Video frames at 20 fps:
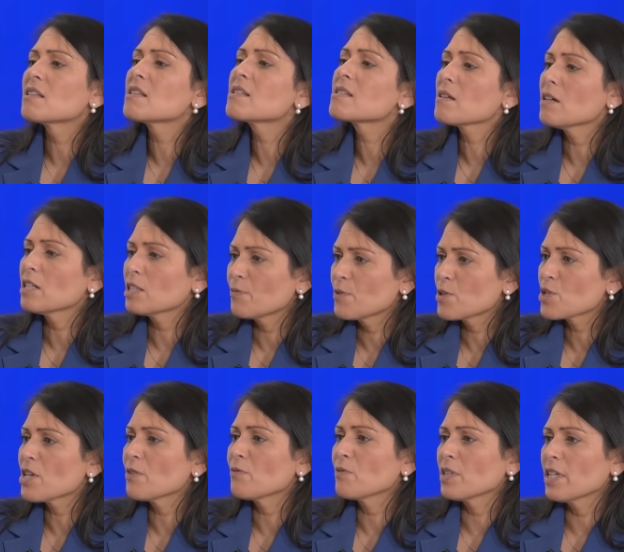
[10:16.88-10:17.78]
this side of a
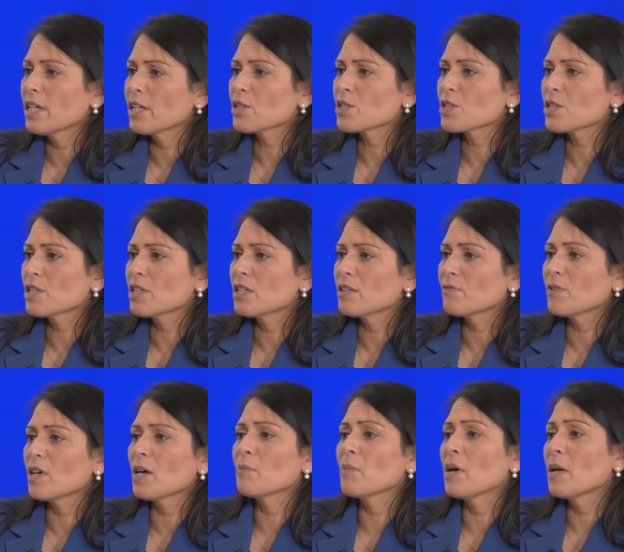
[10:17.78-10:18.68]
general election, if
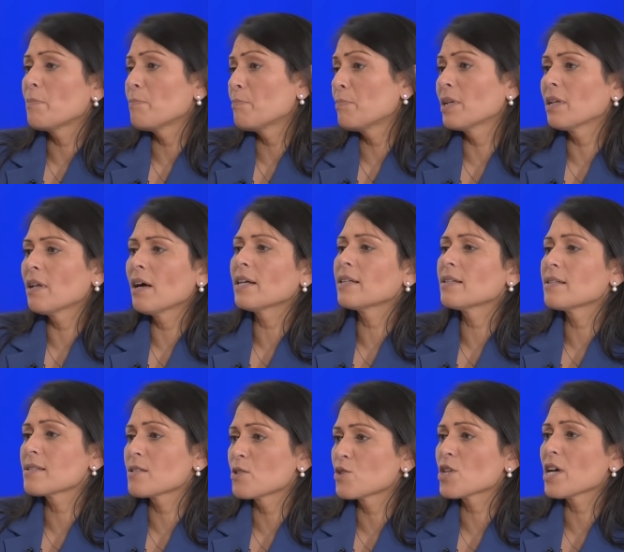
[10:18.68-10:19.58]
I may politely
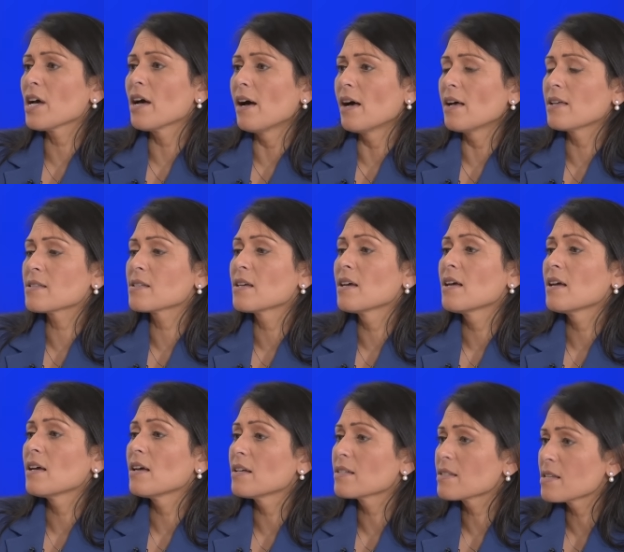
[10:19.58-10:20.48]
suggest,
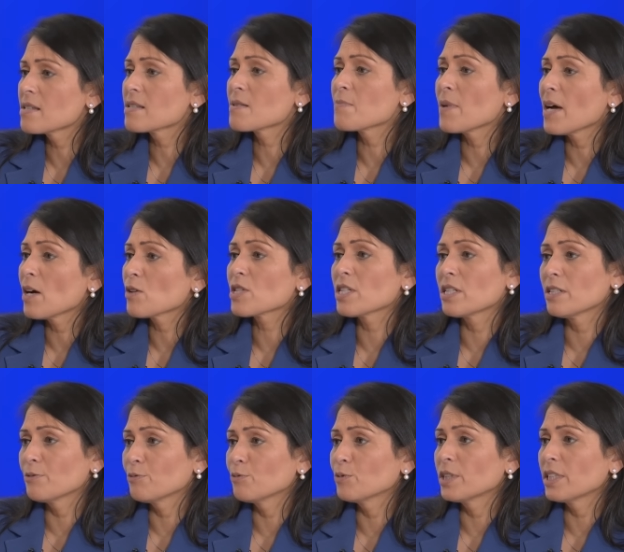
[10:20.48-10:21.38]
it is about
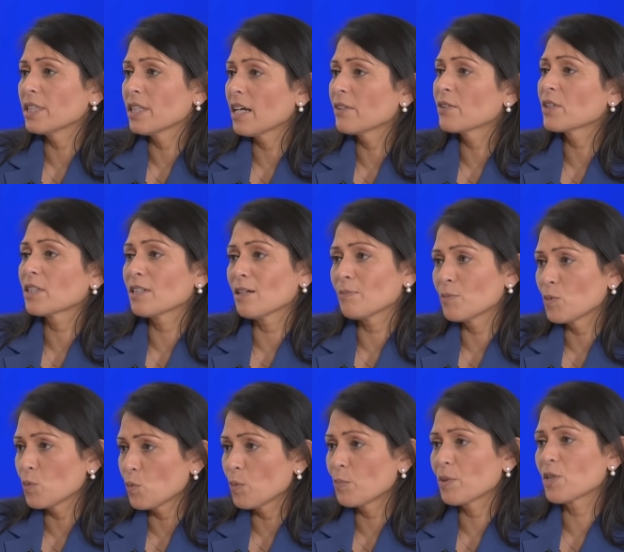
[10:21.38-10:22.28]
delivery and the
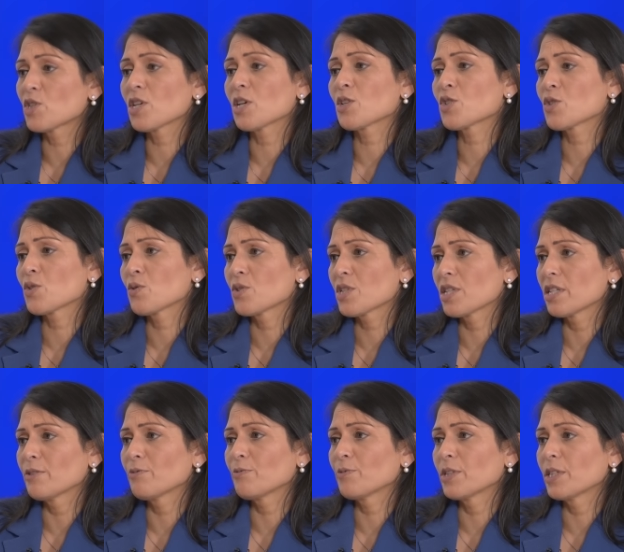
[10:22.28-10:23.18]
government will be judged on
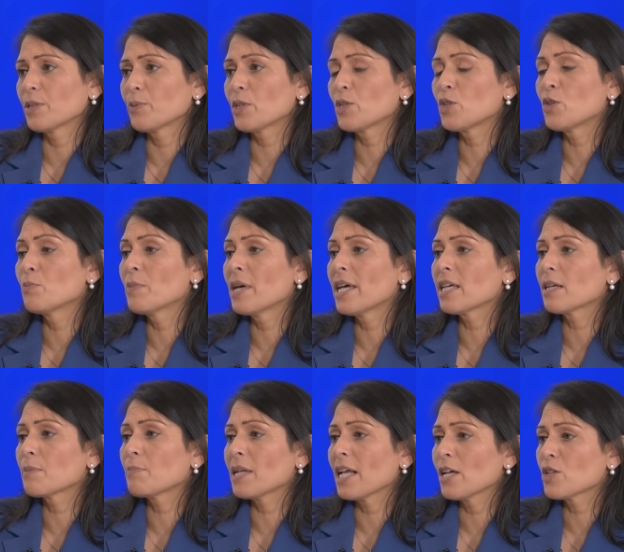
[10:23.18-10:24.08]
delivery. When you
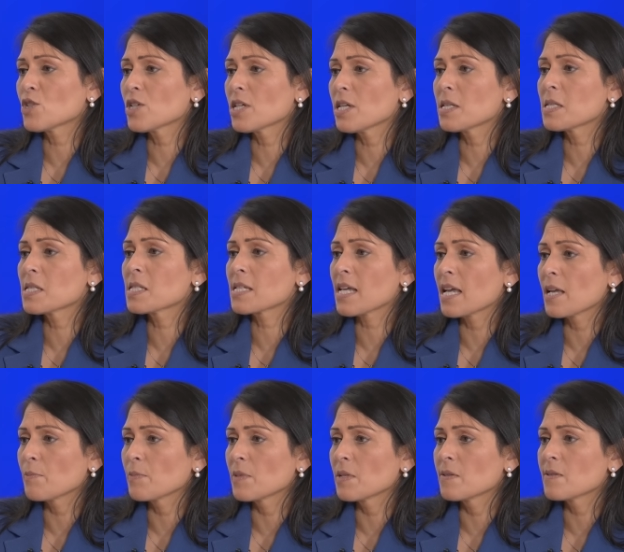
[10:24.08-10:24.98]
make pledges,
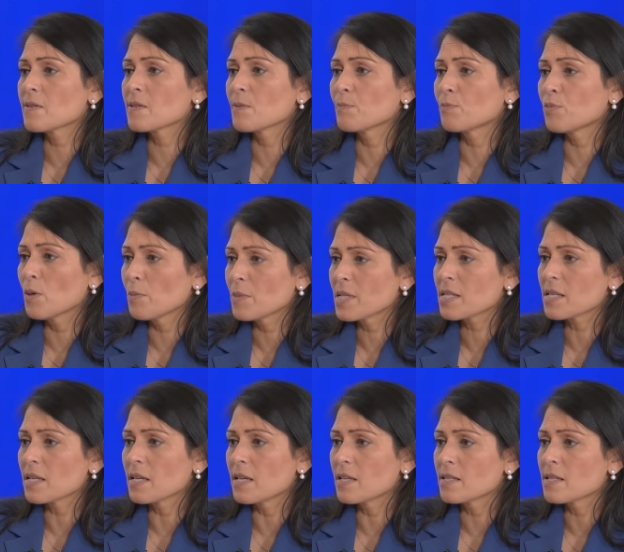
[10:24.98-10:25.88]
statements and
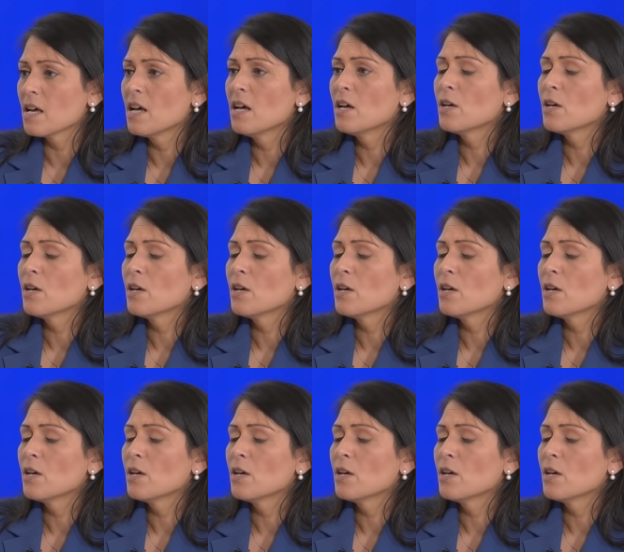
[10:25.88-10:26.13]
promises,